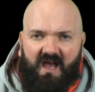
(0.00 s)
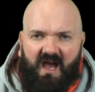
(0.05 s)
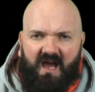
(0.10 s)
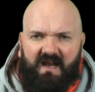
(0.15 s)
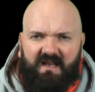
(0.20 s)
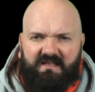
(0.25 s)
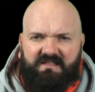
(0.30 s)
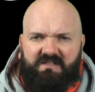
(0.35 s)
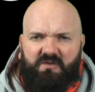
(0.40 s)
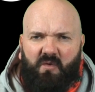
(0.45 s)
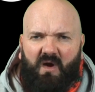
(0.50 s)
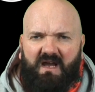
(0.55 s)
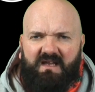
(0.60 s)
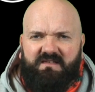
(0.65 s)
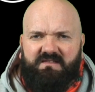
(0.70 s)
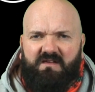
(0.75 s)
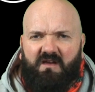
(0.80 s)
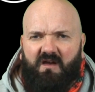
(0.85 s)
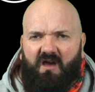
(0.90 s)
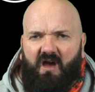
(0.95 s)
And it's
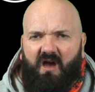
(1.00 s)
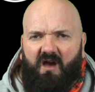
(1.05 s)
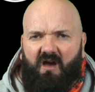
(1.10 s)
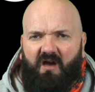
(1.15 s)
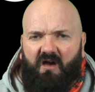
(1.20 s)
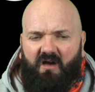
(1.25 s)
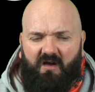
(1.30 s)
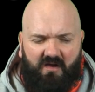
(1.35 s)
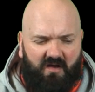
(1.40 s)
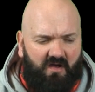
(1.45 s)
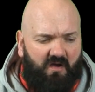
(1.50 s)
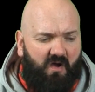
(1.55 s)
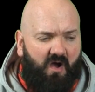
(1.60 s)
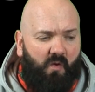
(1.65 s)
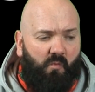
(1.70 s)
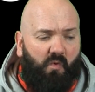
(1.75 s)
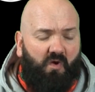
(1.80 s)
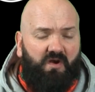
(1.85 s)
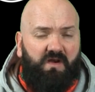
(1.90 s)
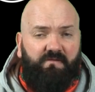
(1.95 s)
quite
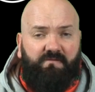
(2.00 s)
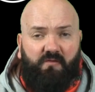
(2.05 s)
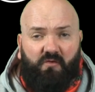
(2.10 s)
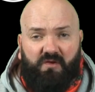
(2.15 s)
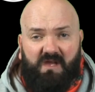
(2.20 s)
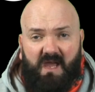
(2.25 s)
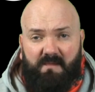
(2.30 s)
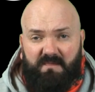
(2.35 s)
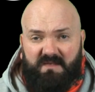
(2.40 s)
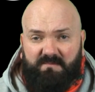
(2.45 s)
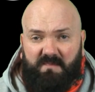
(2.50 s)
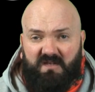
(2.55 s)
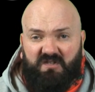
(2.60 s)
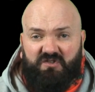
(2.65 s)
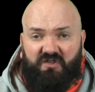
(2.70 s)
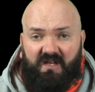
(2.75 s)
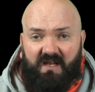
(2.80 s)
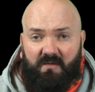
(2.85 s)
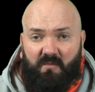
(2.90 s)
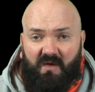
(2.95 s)
a wonderful game,
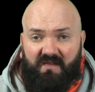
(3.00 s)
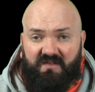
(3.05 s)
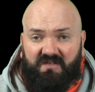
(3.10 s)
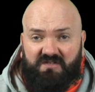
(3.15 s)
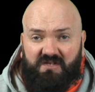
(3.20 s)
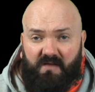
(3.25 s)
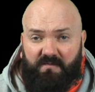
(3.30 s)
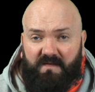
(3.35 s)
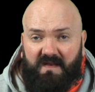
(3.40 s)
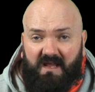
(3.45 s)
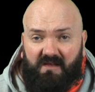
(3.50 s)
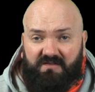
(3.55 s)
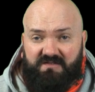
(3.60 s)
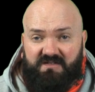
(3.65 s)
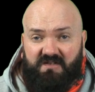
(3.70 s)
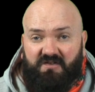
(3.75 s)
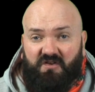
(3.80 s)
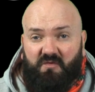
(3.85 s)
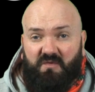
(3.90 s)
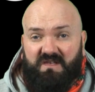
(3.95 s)
especially when there's nothing else
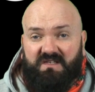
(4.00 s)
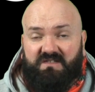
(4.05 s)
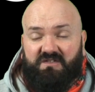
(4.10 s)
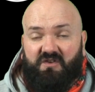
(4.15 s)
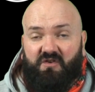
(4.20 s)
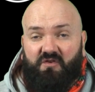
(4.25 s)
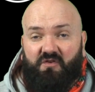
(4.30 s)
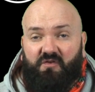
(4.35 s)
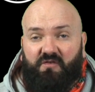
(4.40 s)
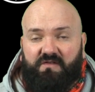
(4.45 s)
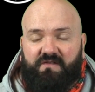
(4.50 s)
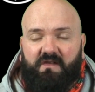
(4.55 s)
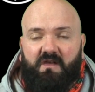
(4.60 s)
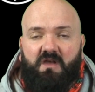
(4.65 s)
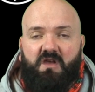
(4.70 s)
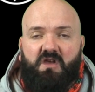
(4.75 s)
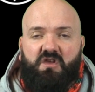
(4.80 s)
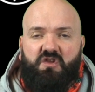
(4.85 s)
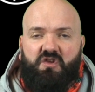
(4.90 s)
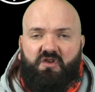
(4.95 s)
to do in schools,
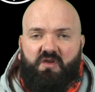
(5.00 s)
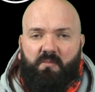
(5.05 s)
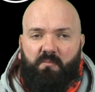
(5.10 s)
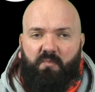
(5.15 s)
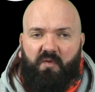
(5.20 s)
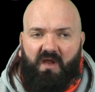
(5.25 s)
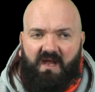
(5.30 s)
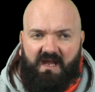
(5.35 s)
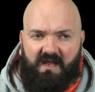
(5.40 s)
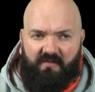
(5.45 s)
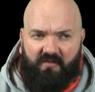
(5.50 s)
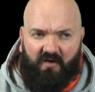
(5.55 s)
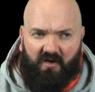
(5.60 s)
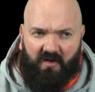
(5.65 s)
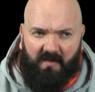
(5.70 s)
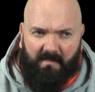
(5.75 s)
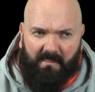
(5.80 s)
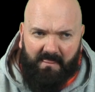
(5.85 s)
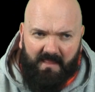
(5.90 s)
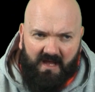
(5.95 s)
you can play it
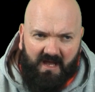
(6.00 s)
there.